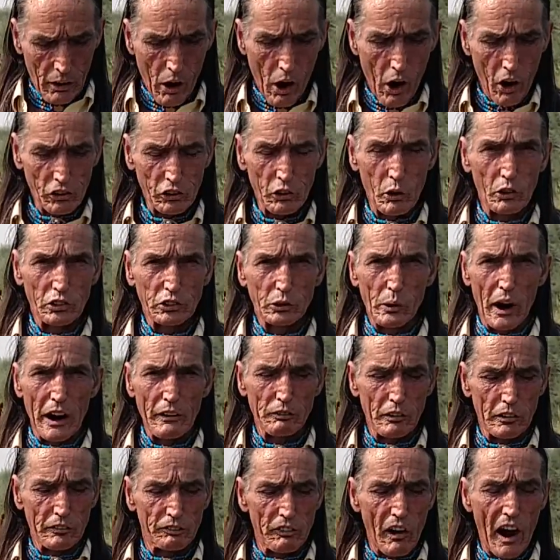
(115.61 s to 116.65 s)
Also, it's
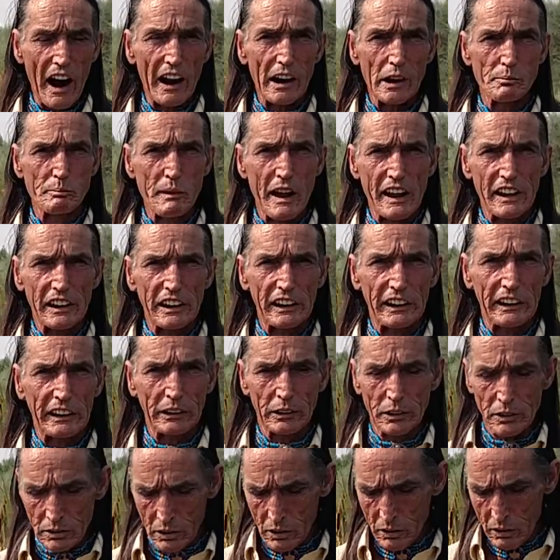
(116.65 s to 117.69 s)
great for fire
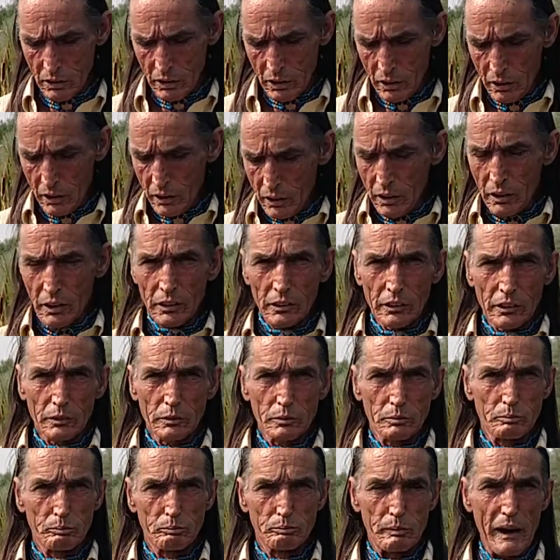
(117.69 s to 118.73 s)
making,
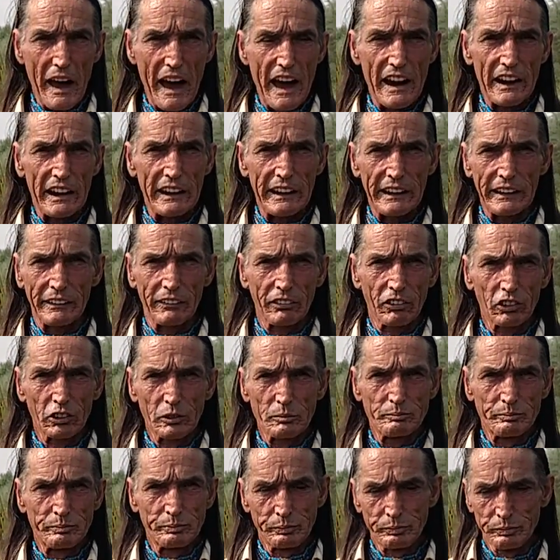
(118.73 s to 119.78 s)
beddings,
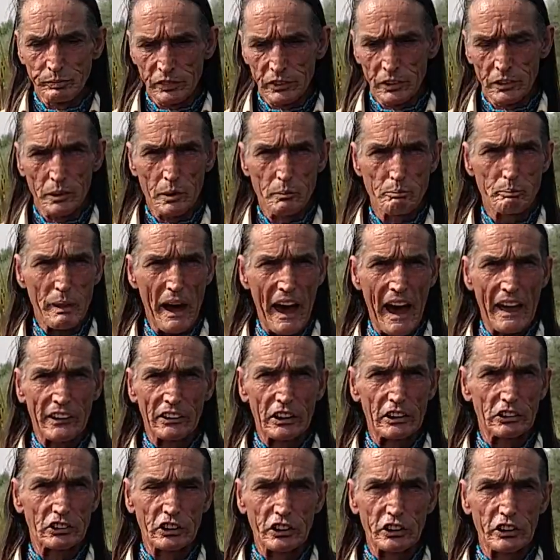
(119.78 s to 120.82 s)

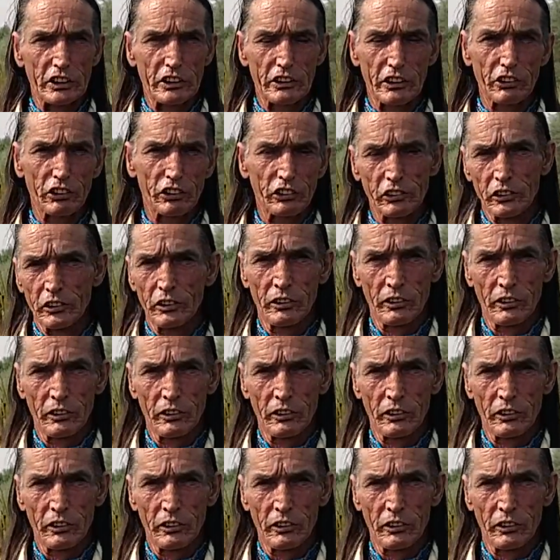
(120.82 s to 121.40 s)
bandages.